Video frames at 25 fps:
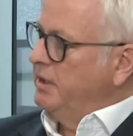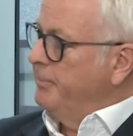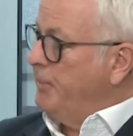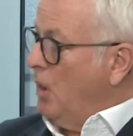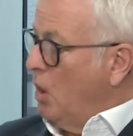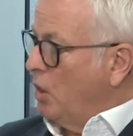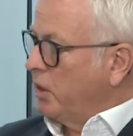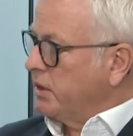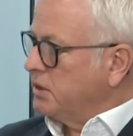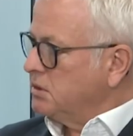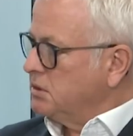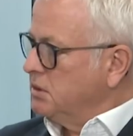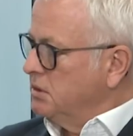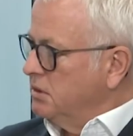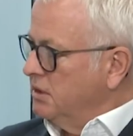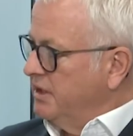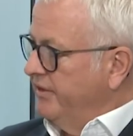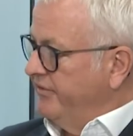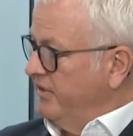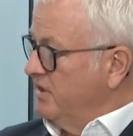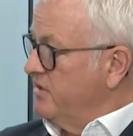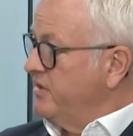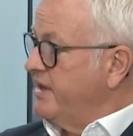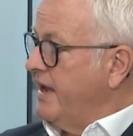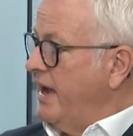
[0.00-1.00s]
your pocket
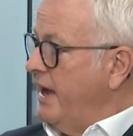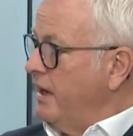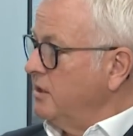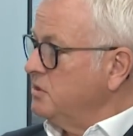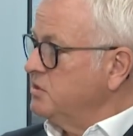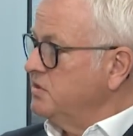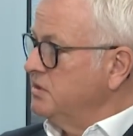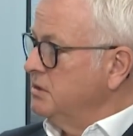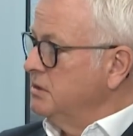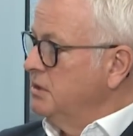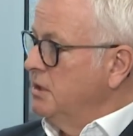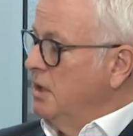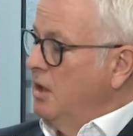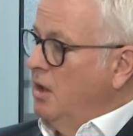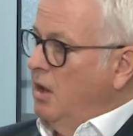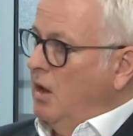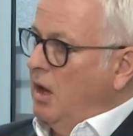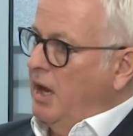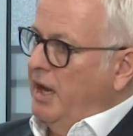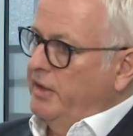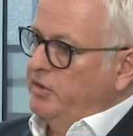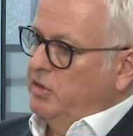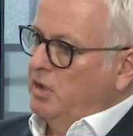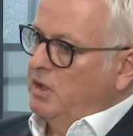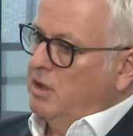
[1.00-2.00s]
if it's cash.
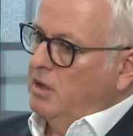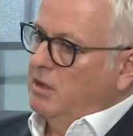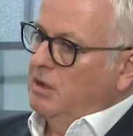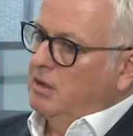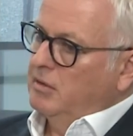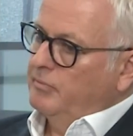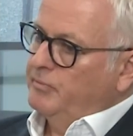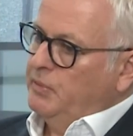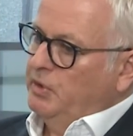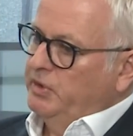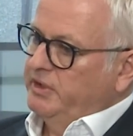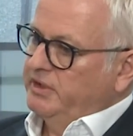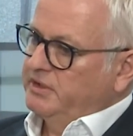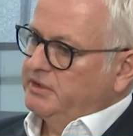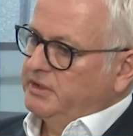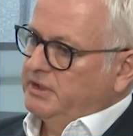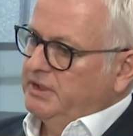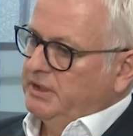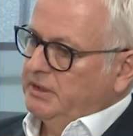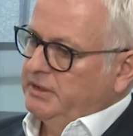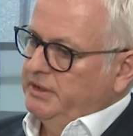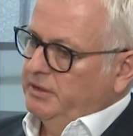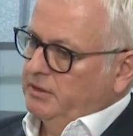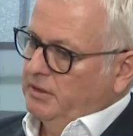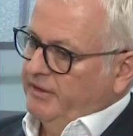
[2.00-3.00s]
And you can't put it,
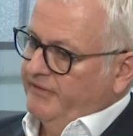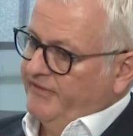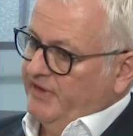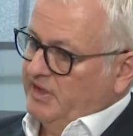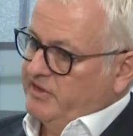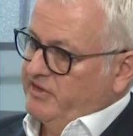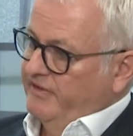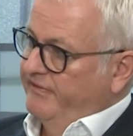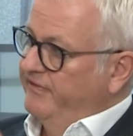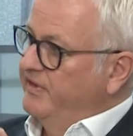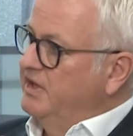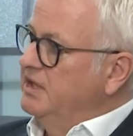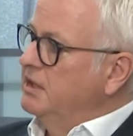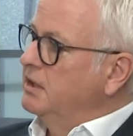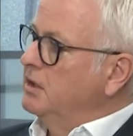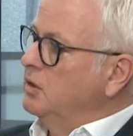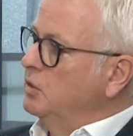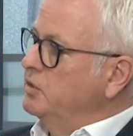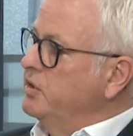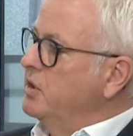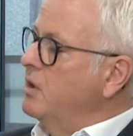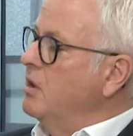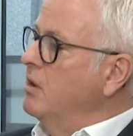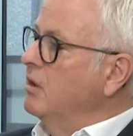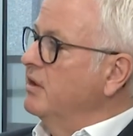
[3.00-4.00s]
if it's a vehicle,
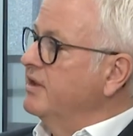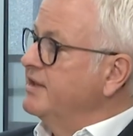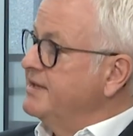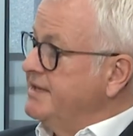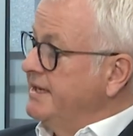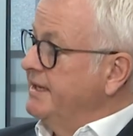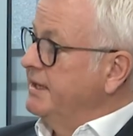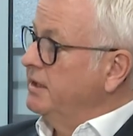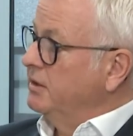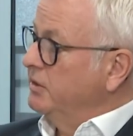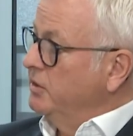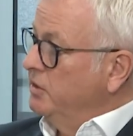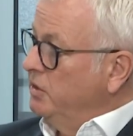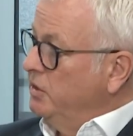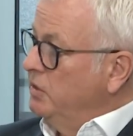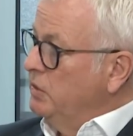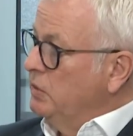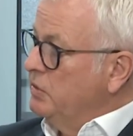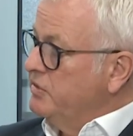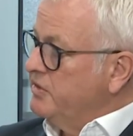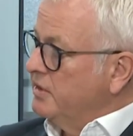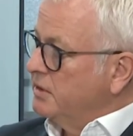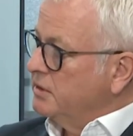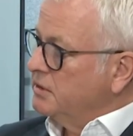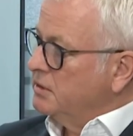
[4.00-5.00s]
you can't take it and
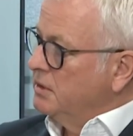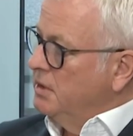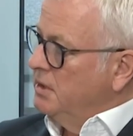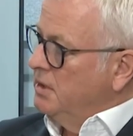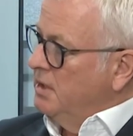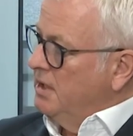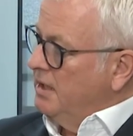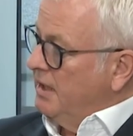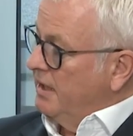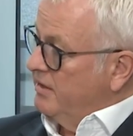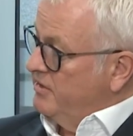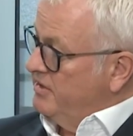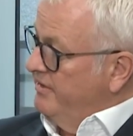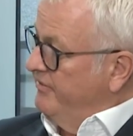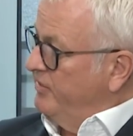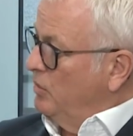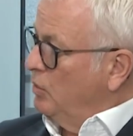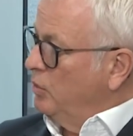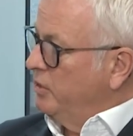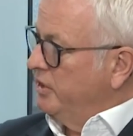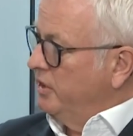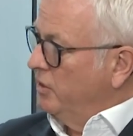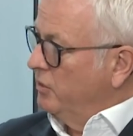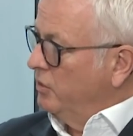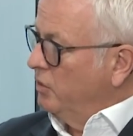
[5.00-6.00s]
use it as if it
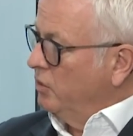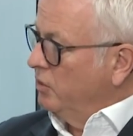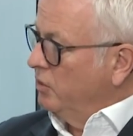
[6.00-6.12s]
were your